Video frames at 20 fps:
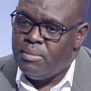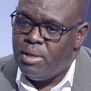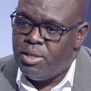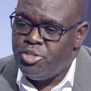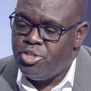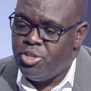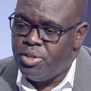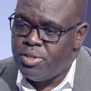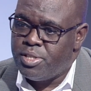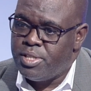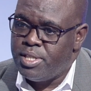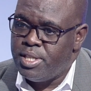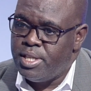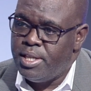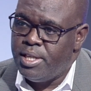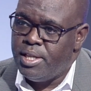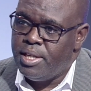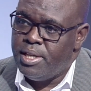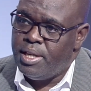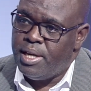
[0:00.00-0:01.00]

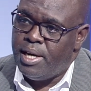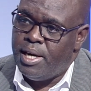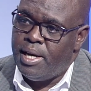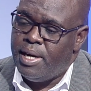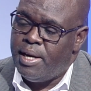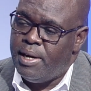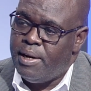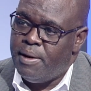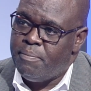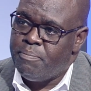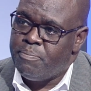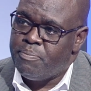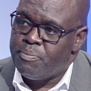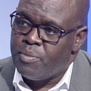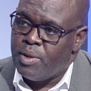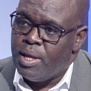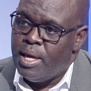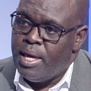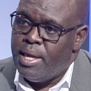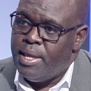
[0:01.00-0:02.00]
Josie,
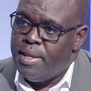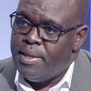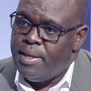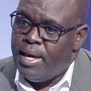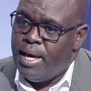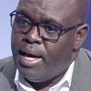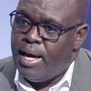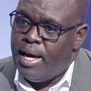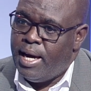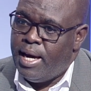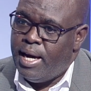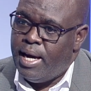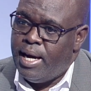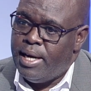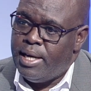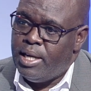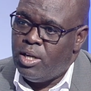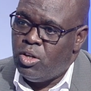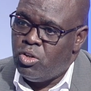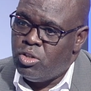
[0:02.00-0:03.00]
there are
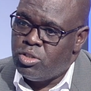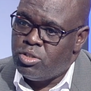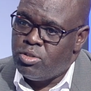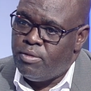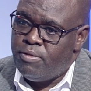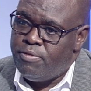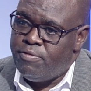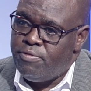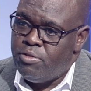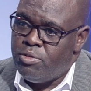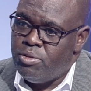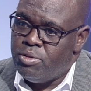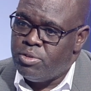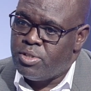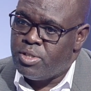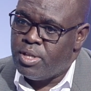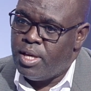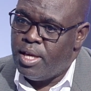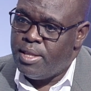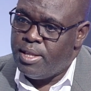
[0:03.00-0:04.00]
a lot of
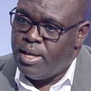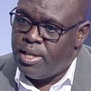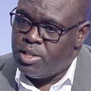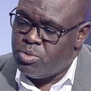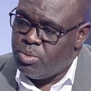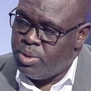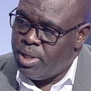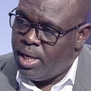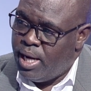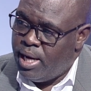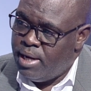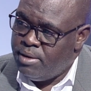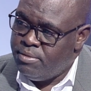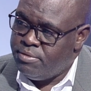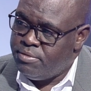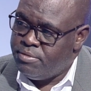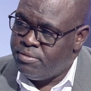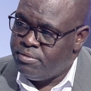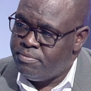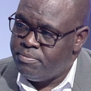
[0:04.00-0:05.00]
foods that we have,
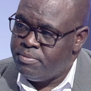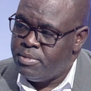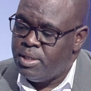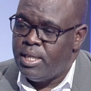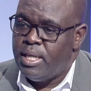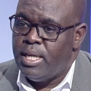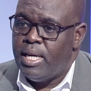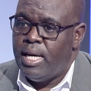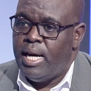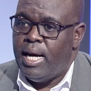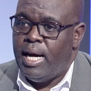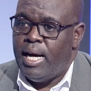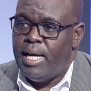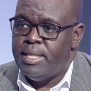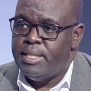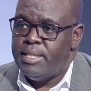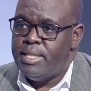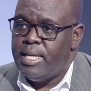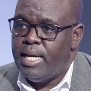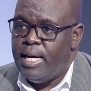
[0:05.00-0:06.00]

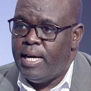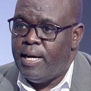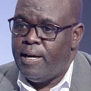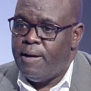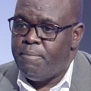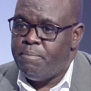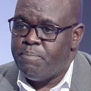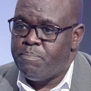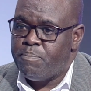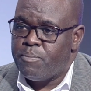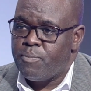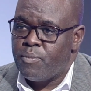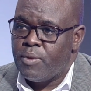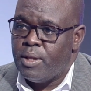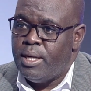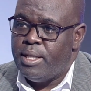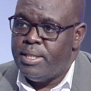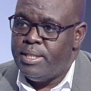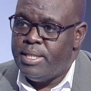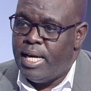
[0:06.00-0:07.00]
and
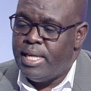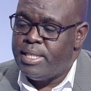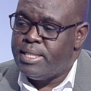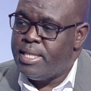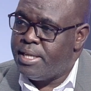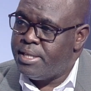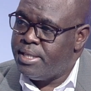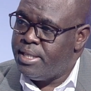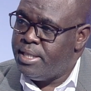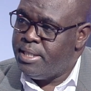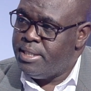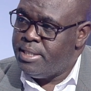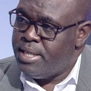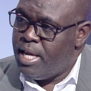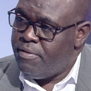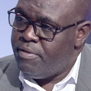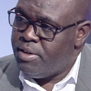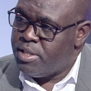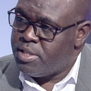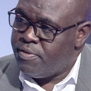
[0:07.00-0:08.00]
dietary
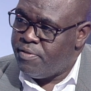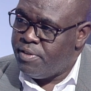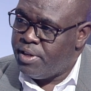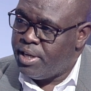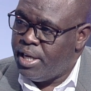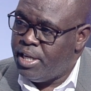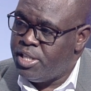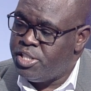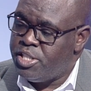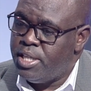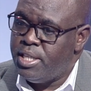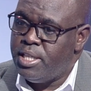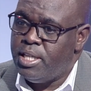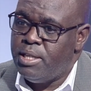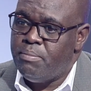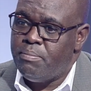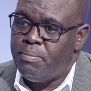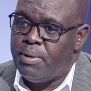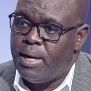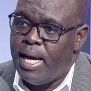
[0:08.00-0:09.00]
diversification
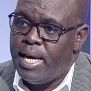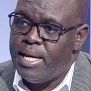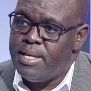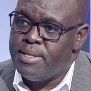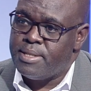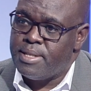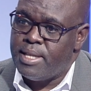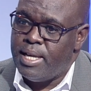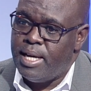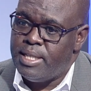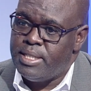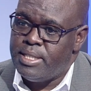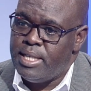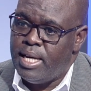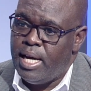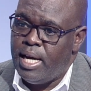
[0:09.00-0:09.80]
implies that